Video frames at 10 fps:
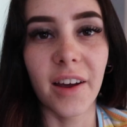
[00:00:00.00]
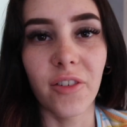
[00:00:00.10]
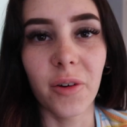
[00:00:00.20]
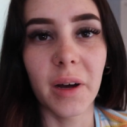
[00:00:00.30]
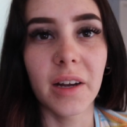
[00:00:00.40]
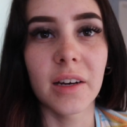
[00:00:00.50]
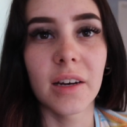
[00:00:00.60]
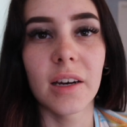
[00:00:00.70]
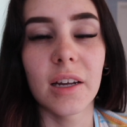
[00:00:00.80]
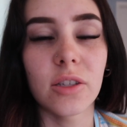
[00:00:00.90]
Hey
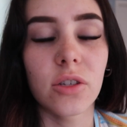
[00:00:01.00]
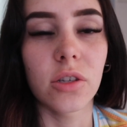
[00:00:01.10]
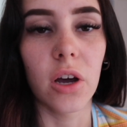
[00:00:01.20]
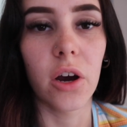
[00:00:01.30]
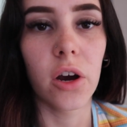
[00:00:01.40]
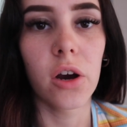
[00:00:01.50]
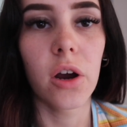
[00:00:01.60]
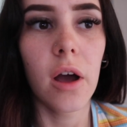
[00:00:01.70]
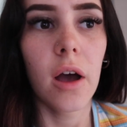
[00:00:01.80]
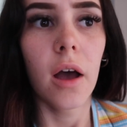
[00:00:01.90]
everyone,
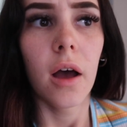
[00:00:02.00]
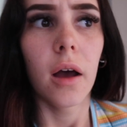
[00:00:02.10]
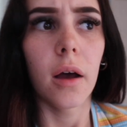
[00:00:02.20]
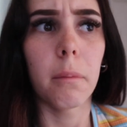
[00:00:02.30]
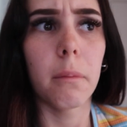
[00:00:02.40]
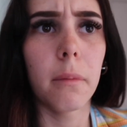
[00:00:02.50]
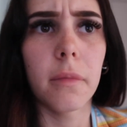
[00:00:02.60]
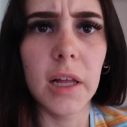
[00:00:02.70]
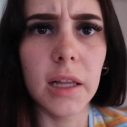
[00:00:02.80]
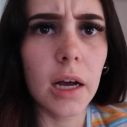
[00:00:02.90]
so
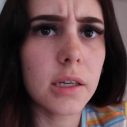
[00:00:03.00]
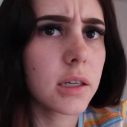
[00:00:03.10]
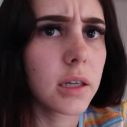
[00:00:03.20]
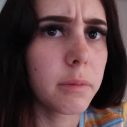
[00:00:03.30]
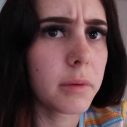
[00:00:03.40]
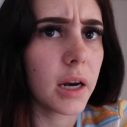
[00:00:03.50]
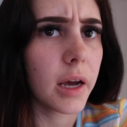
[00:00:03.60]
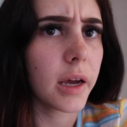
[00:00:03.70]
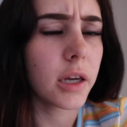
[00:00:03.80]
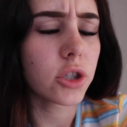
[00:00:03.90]
the last clip that
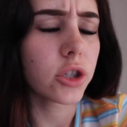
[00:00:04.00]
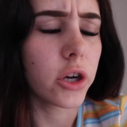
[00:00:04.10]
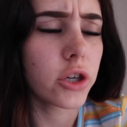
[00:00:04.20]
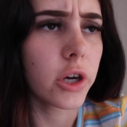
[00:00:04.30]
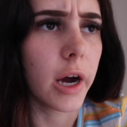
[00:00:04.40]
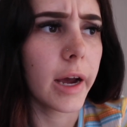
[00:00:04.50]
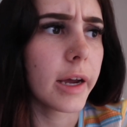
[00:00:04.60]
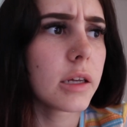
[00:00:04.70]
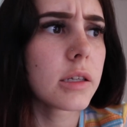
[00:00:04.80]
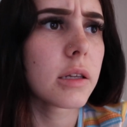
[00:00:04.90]
I showed you
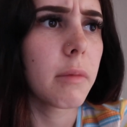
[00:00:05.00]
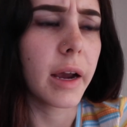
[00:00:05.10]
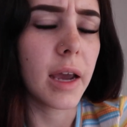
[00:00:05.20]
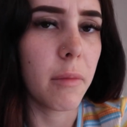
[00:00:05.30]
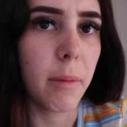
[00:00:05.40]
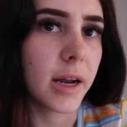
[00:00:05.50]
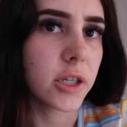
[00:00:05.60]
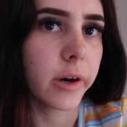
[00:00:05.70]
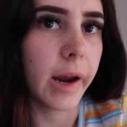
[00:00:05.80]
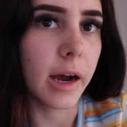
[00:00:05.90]
guys, my camera
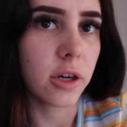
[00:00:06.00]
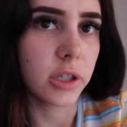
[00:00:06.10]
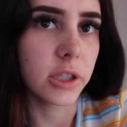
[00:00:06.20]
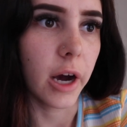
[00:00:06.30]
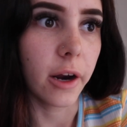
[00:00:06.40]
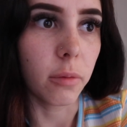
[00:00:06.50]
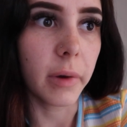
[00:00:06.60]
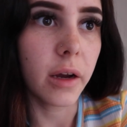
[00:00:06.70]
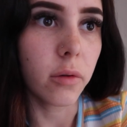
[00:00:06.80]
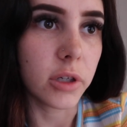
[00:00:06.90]
battery actually died on
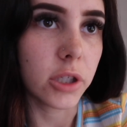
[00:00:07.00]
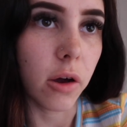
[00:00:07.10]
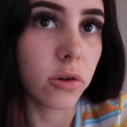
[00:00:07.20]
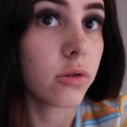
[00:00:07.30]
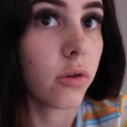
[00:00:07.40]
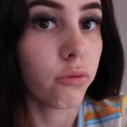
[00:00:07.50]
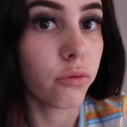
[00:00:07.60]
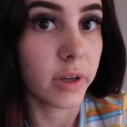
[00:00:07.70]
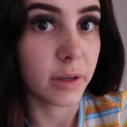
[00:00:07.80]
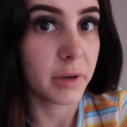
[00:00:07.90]
me, which I was
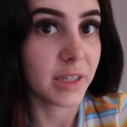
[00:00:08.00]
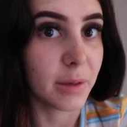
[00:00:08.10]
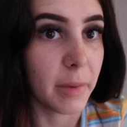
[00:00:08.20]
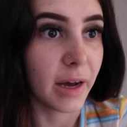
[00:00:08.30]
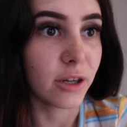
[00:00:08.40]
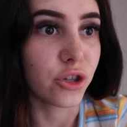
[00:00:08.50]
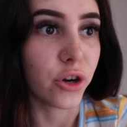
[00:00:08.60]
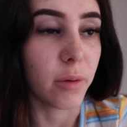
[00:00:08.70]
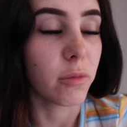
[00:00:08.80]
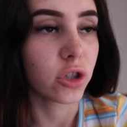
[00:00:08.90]
really pissed about.
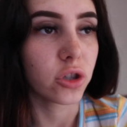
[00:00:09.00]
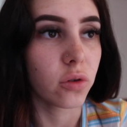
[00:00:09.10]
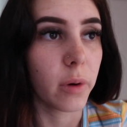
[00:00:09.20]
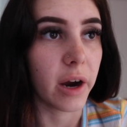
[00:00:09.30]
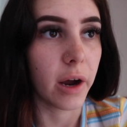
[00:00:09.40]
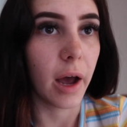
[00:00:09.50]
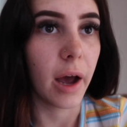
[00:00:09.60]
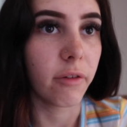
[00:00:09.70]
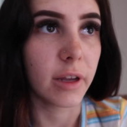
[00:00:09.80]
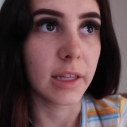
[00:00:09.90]
So I'm not sure where
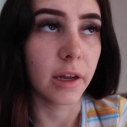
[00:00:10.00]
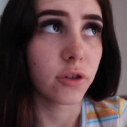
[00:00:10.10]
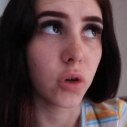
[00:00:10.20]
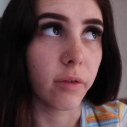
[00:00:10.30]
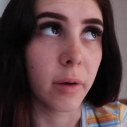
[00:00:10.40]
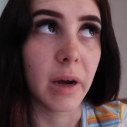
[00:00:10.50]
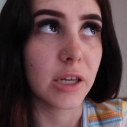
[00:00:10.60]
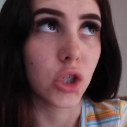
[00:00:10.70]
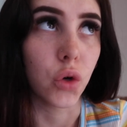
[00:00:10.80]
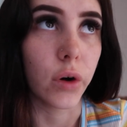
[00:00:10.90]
I really left you off in my
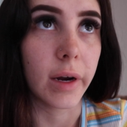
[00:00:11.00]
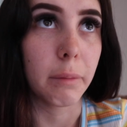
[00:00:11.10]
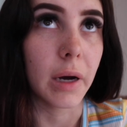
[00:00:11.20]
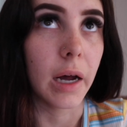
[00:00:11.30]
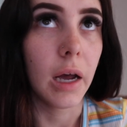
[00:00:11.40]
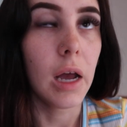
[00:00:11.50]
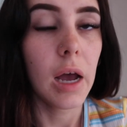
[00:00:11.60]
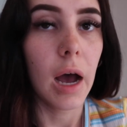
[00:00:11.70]
story, but